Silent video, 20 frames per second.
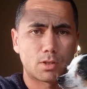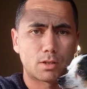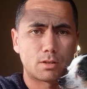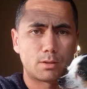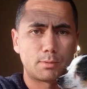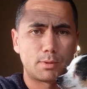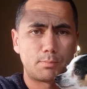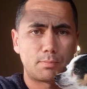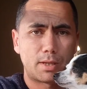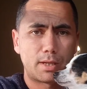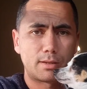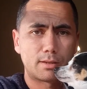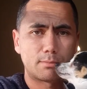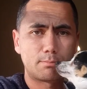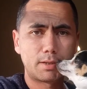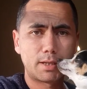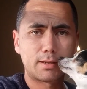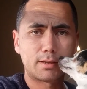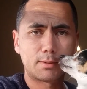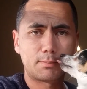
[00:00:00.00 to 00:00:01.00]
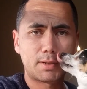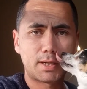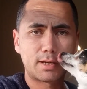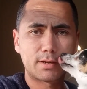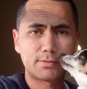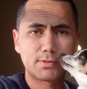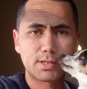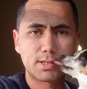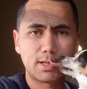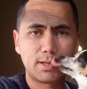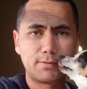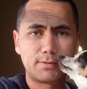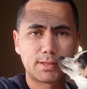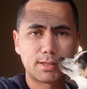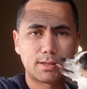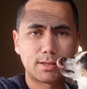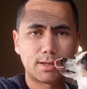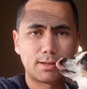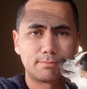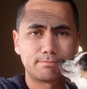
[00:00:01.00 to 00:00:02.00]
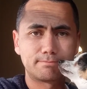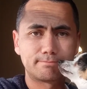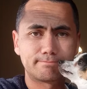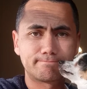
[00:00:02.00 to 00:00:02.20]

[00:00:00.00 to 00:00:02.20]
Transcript: Gonna be playing the part of Steve today.